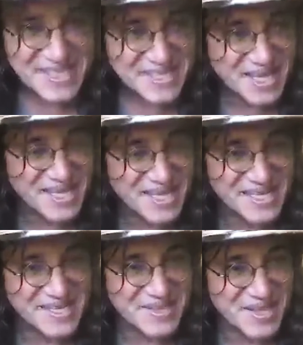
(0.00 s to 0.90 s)

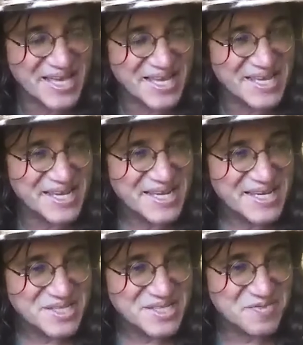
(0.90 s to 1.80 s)
that
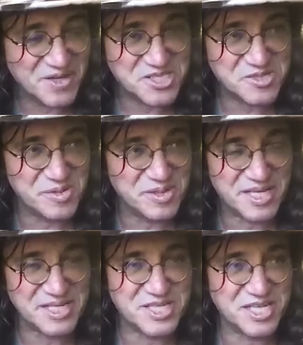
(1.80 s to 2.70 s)

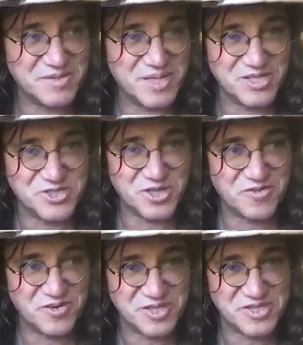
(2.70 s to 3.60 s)
defensible against anyone else
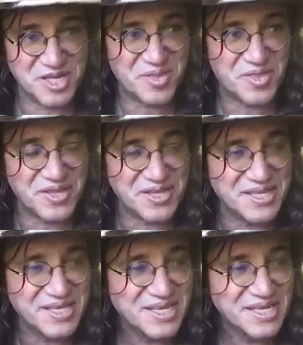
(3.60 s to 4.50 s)
offering the same
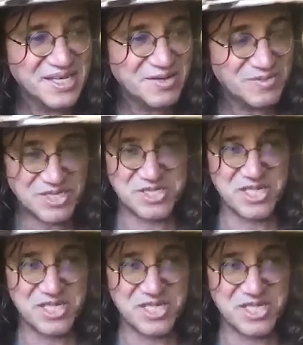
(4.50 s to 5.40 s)
thing with a
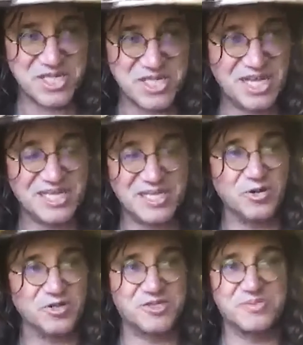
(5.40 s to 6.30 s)
slightly
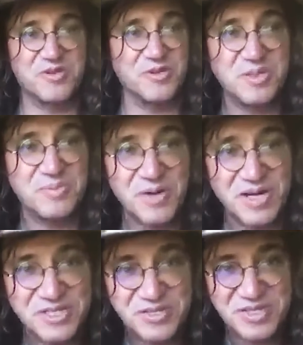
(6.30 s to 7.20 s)
lower subscription
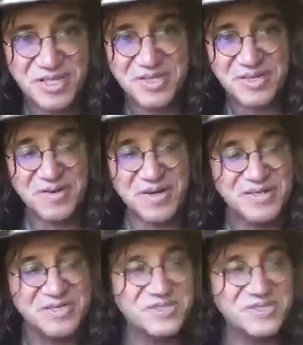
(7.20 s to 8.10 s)
price or something,
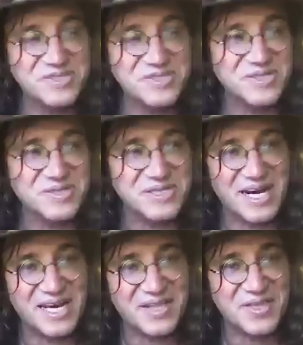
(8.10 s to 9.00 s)
right? So yeah,
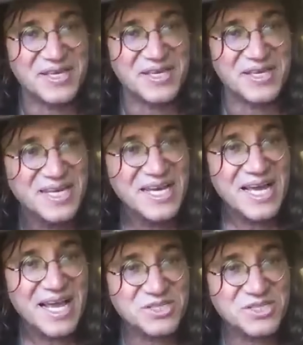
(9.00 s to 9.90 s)
I think
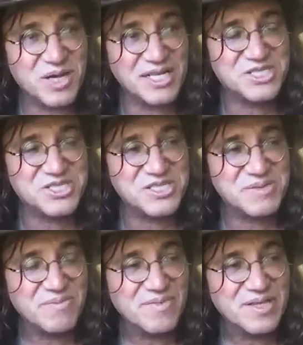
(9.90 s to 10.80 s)
it's
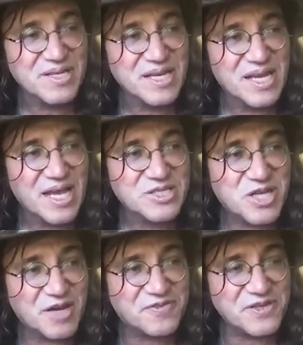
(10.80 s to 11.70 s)

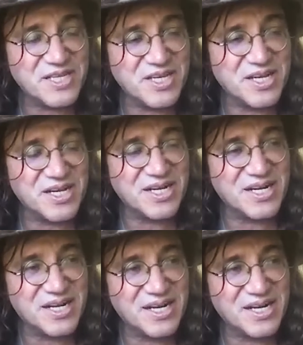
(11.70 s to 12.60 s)
definitely,
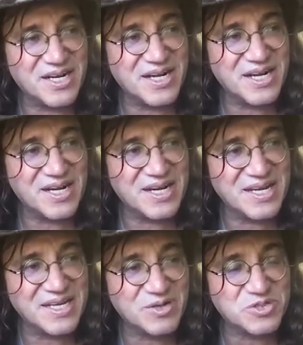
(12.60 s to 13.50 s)

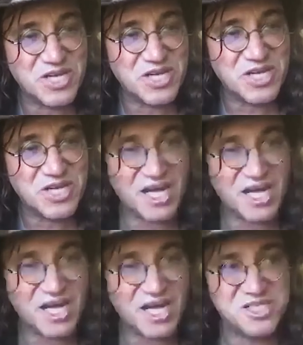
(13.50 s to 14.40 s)

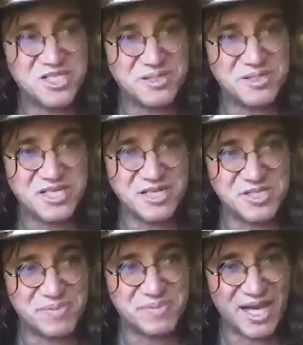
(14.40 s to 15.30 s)
ChatGPT was a black
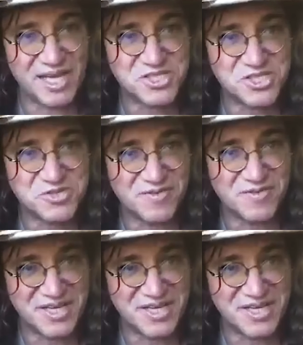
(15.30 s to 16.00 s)
swan event